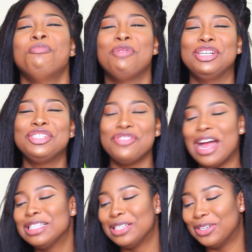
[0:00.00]

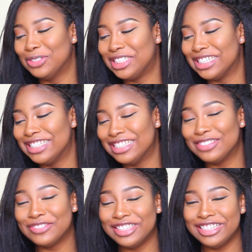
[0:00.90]
moisturizing lotion
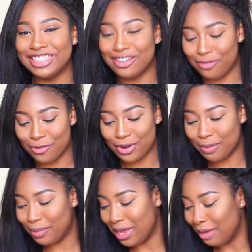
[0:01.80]
did really good for
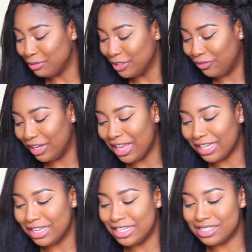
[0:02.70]
it, but I'm just feeling
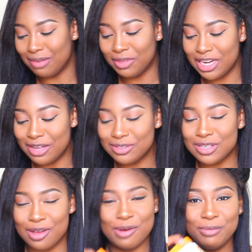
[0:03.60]
like it needs something else,
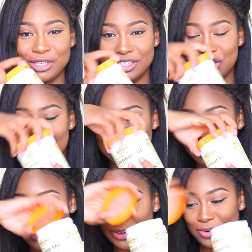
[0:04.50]
so I'm gonna try
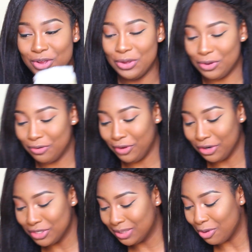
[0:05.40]
this coconut oil on a
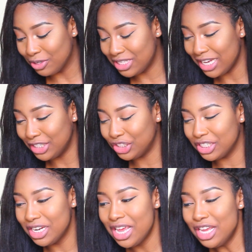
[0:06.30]
very small
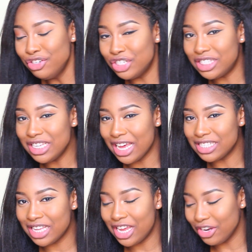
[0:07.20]
section just in
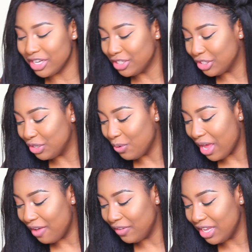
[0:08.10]
case the hair gets too
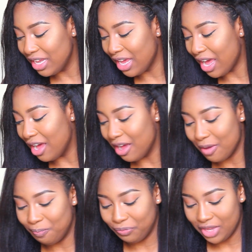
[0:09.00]
heavy,
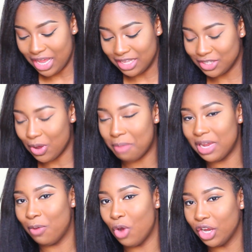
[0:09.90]
and so I'm
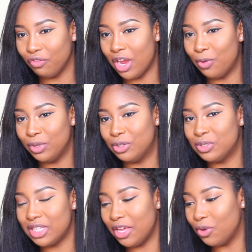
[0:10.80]
not walking around with no
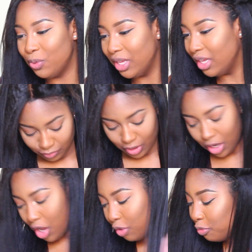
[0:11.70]
stale wig.
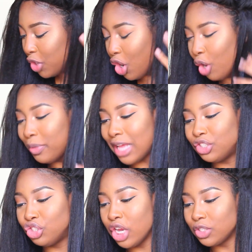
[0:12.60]
Oh no,
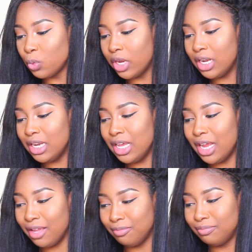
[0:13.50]
that's just what it
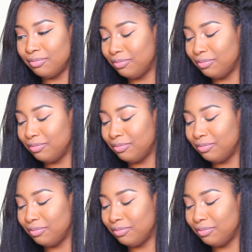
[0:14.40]
needed.